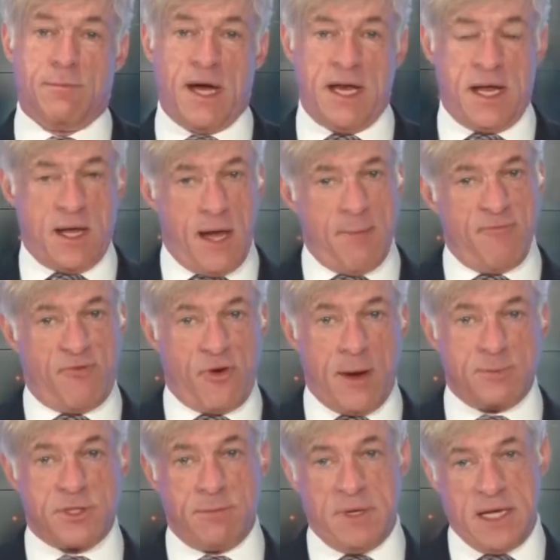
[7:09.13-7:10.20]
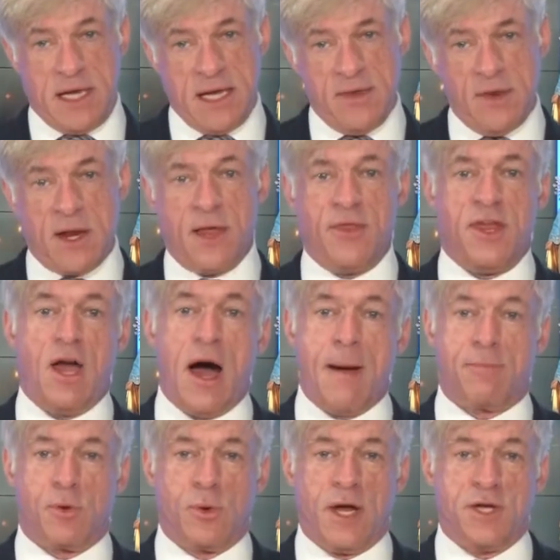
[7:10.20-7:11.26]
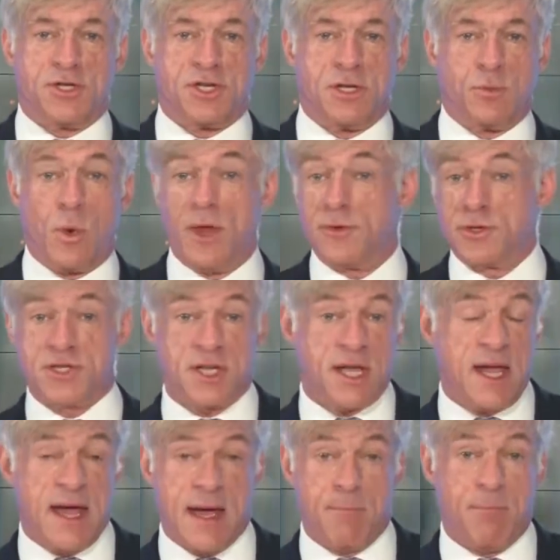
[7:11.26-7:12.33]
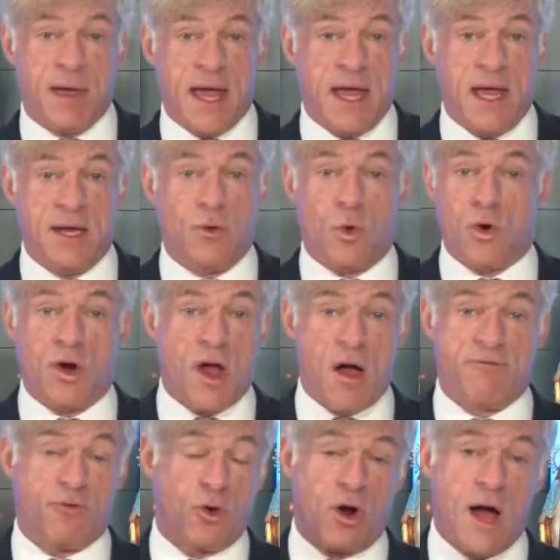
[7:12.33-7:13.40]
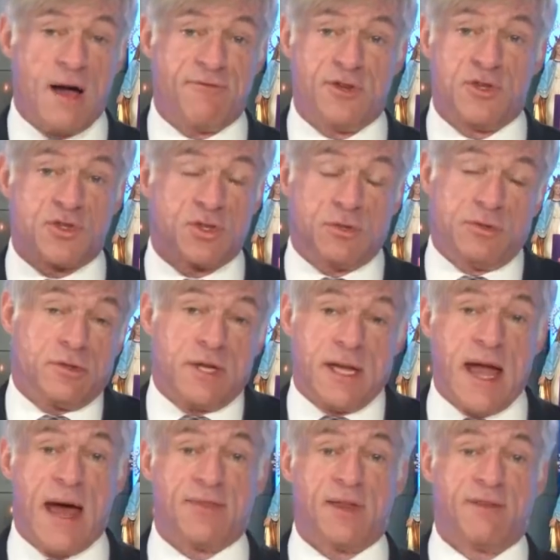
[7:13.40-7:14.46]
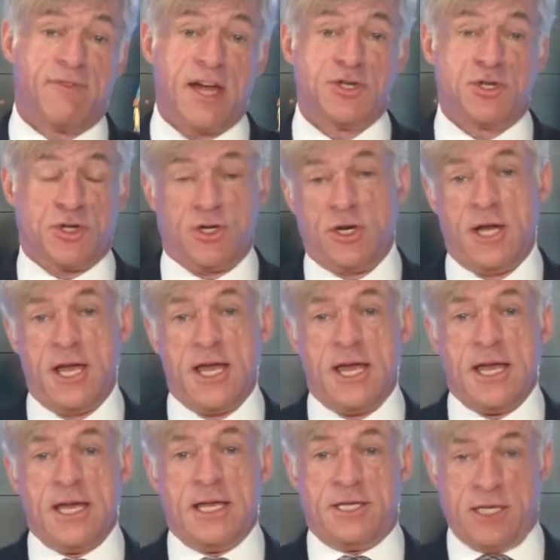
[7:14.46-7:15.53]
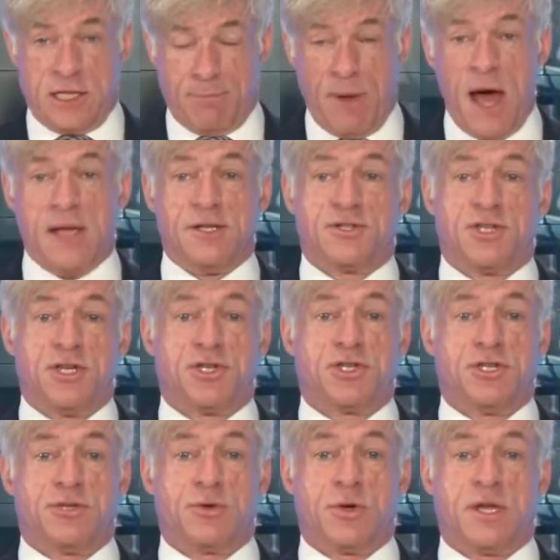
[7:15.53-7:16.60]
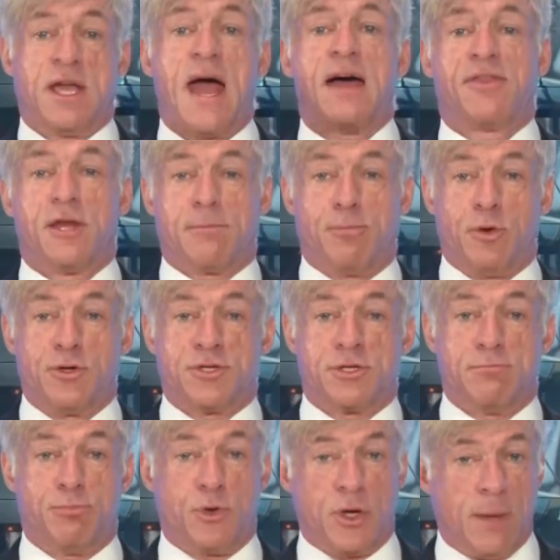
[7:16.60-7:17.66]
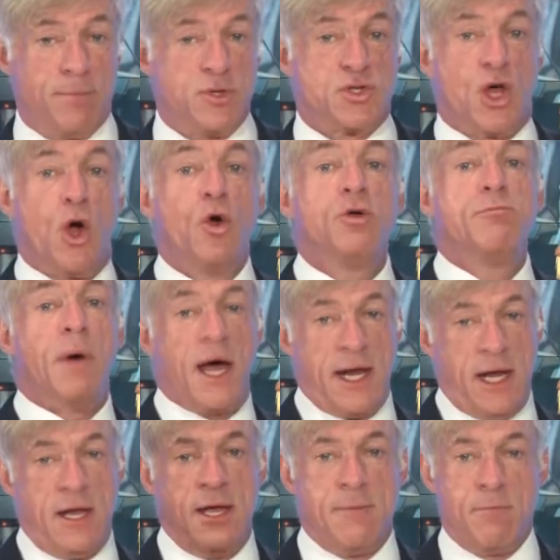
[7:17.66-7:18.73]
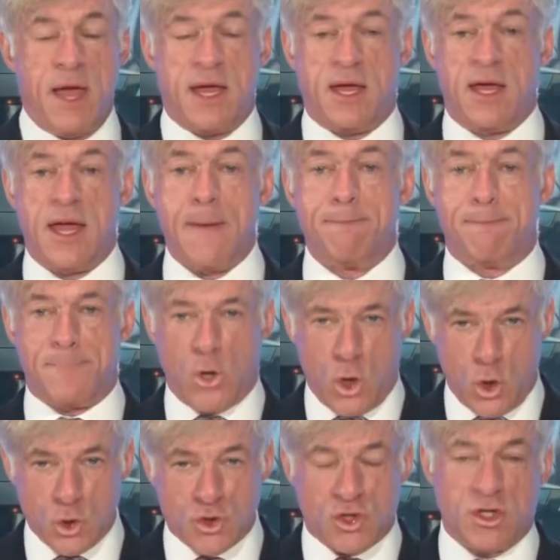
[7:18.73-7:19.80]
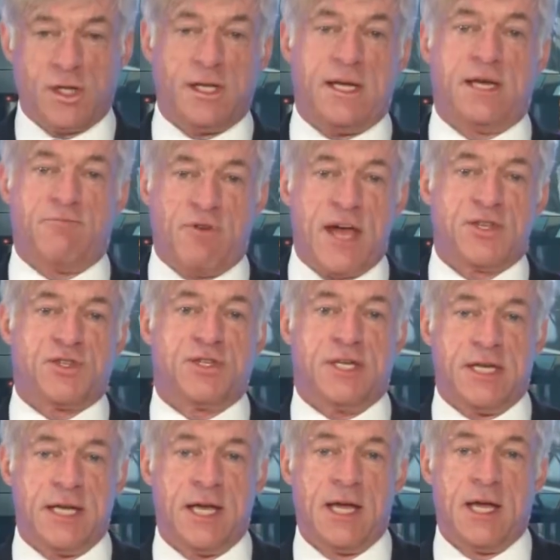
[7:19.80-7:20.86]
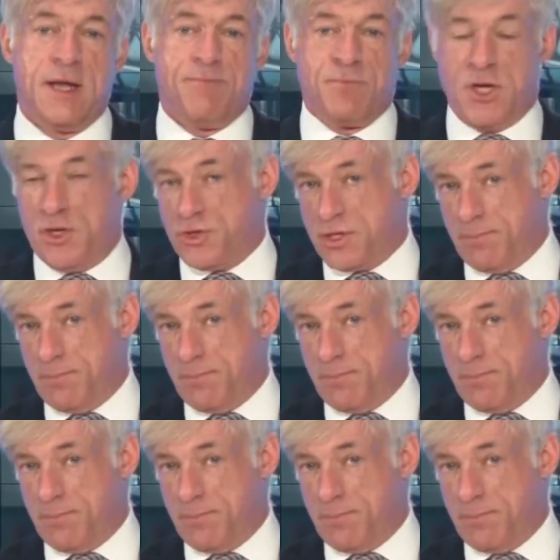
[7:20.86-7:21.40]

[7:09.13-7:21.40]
money come from to begin the operation, whether it's a campaign or an for office or a Catholic venture? Did the politician or Catholic person put up his own money, making him personally invested? Is